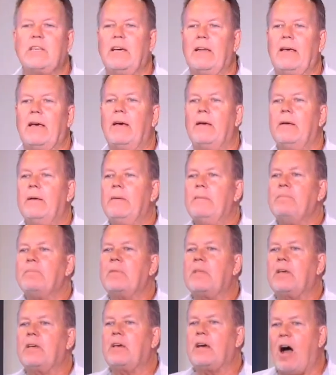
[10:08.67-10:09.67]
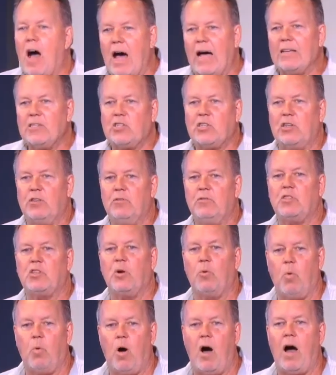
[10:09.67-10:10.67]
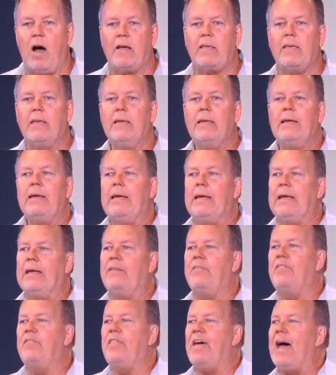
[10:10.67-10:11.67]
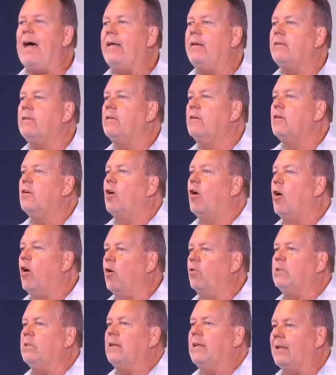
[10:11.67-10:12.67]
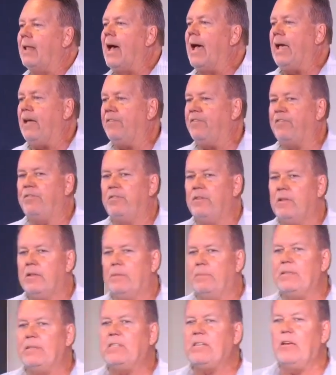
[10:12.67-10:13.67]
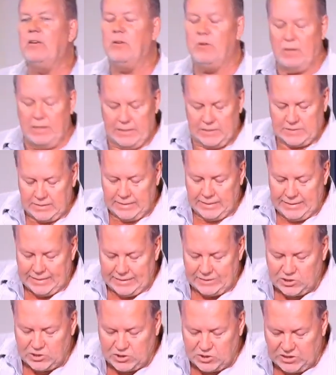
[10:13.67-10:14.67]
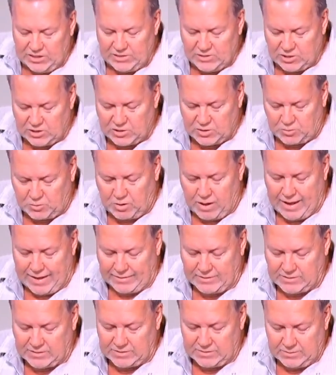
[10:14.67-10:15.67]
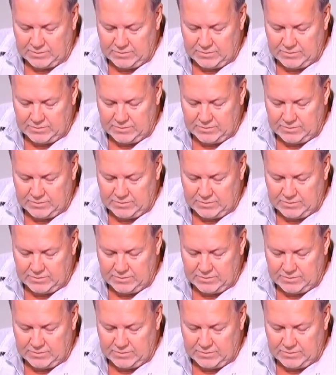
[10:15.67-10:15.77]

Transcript: to cause you to walk in that holy life? Let me tell you who it is. It's Jesus Christ.